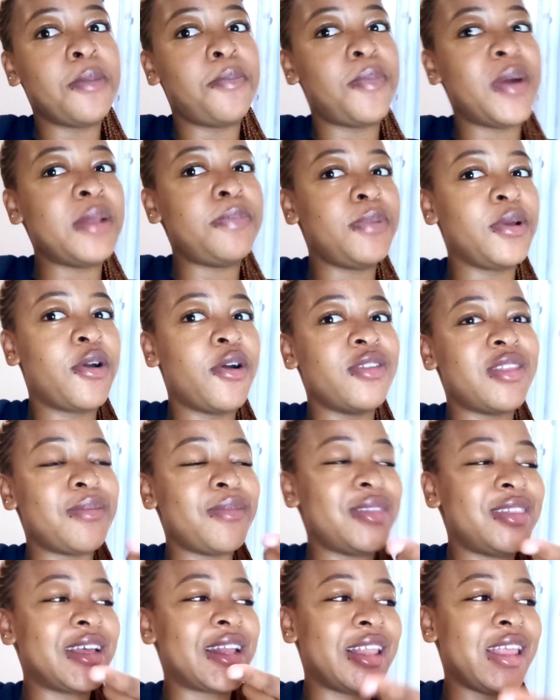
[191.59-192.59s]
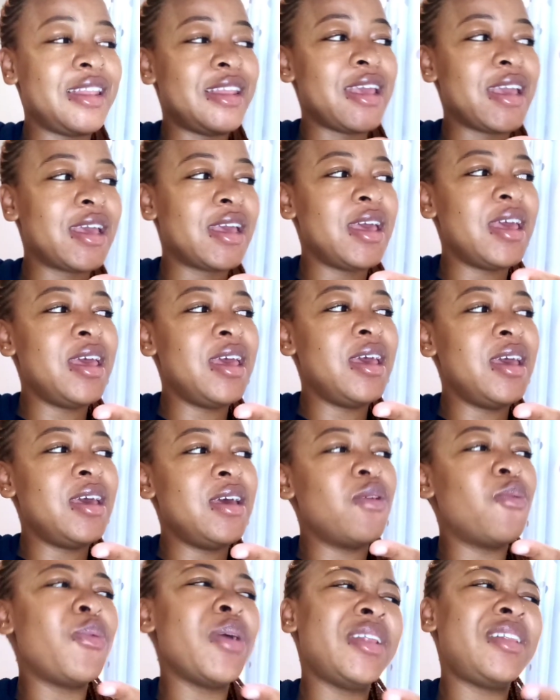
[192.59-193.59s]
but because I'm at the clinic
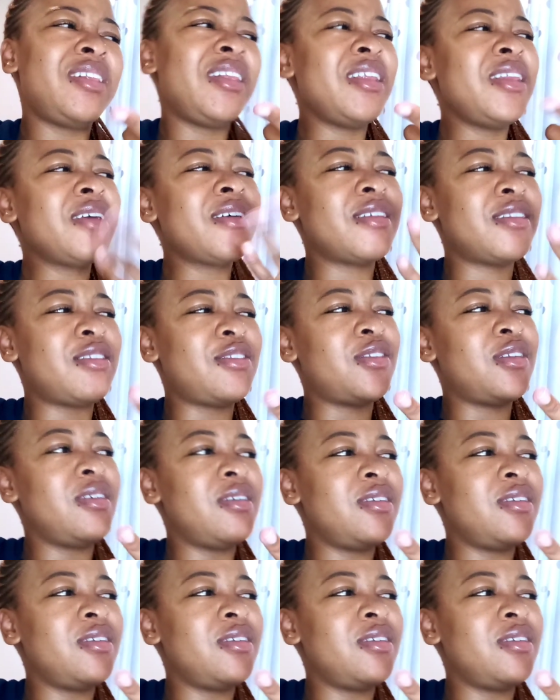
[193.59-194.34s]
but clinic is